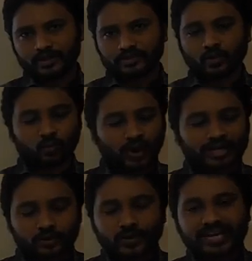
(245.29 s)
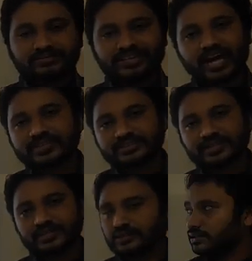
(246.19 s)
So what will be the
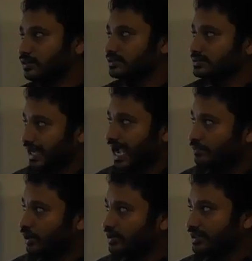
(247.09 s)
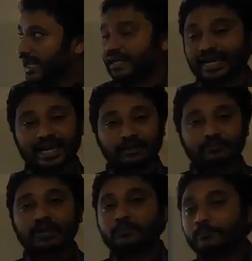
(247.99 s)
answer? Simon can
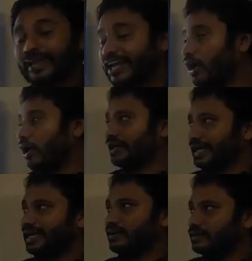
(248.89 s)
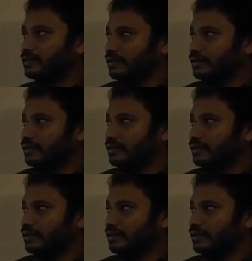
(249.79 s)
help me only.